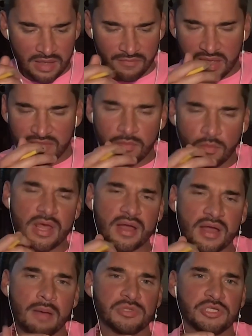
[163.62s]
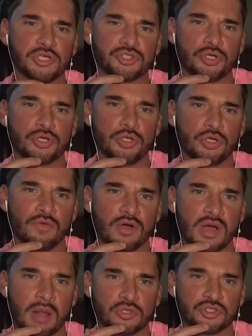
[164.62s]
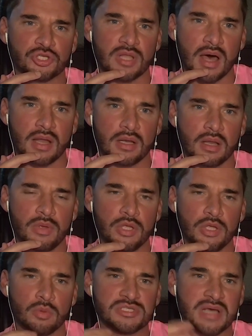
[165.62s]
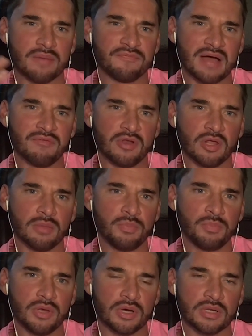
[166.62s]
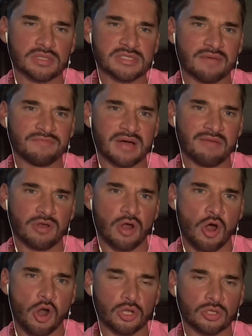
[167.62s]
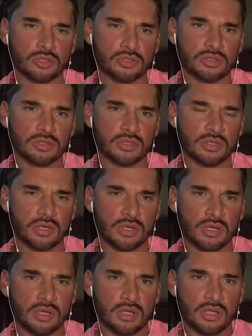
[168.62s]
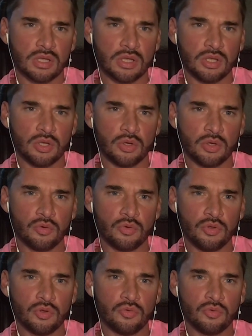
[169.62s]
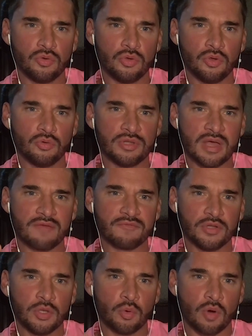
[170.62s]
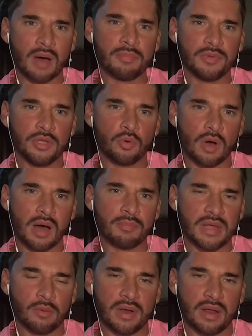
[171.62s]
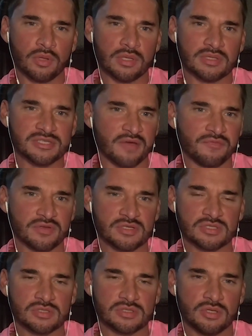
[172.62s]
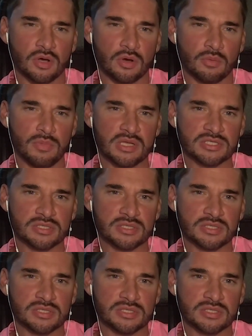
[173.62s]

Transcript: even with that competition, you've accomplished a lot. I mean, you were top five at Olympia, top five at Arnold. You you you you definitely you were up you were up there with, with the toughest you know meanest